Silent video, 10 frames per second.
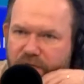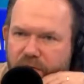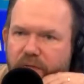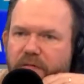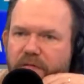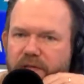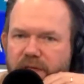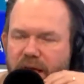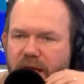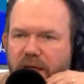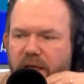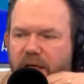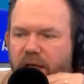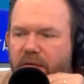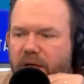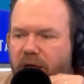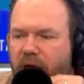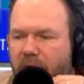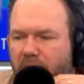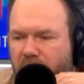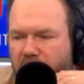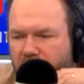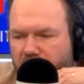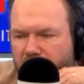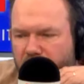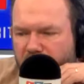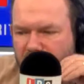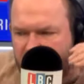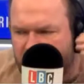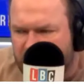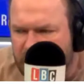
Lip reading: for all of us than they currently are. But he